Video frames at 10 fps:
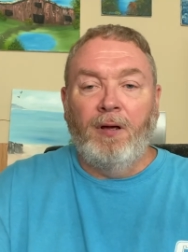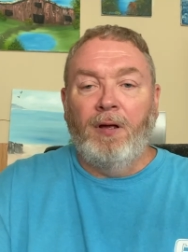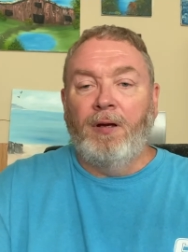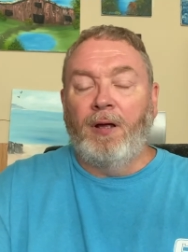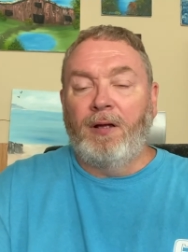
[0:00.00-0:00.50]

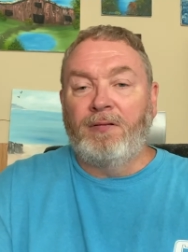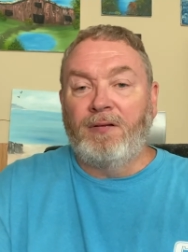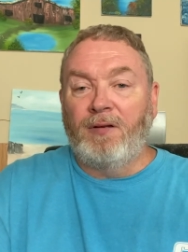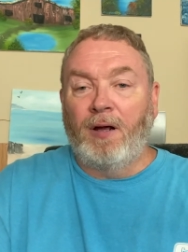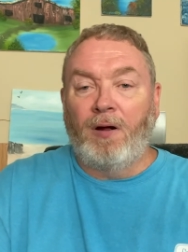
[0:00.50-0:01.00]
Now, this
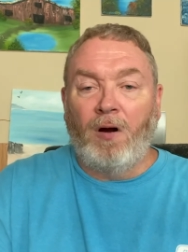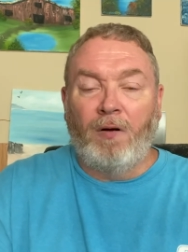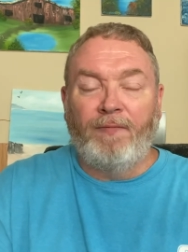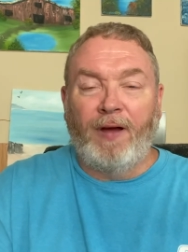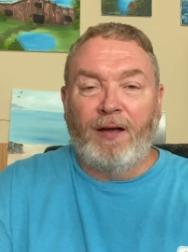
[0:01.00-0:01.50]
is not
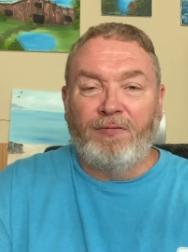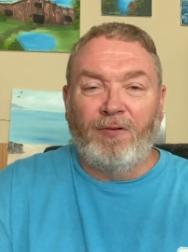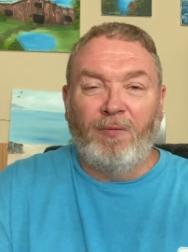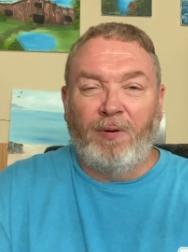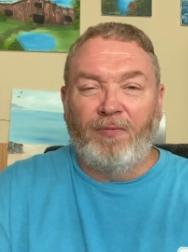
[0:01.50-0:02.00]
hard, fast
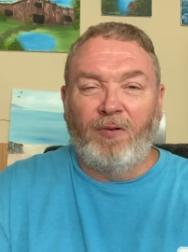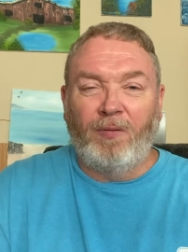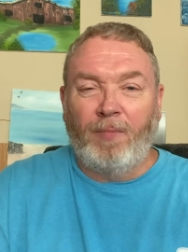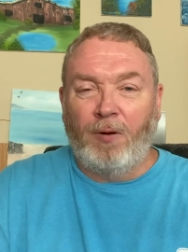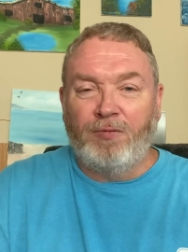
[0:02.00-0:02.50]
rule, but for the
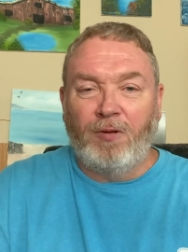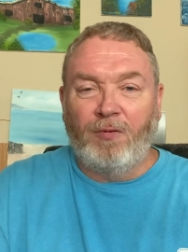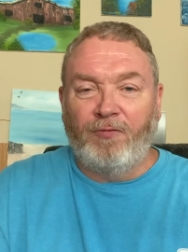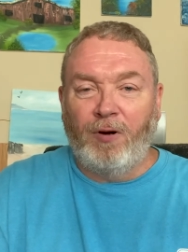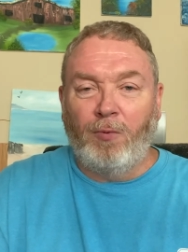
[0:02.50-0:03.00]
most of
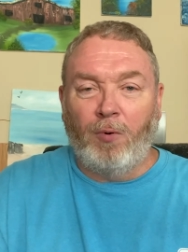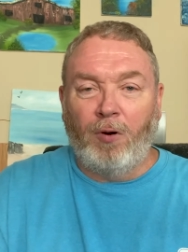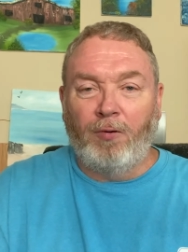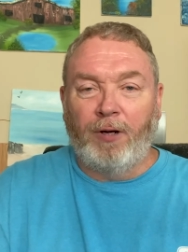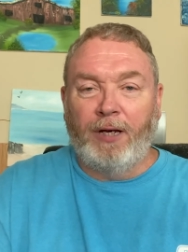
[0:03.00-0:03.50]
the real
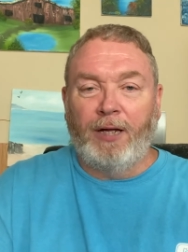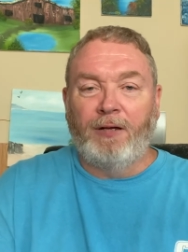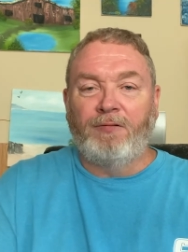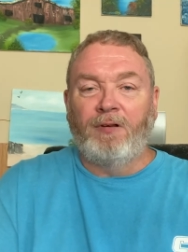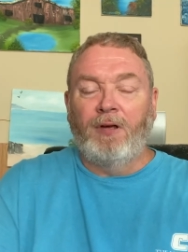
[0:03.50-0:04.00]
world, it
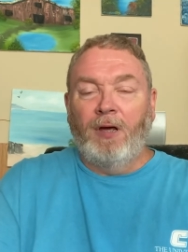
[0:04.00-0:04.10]
is.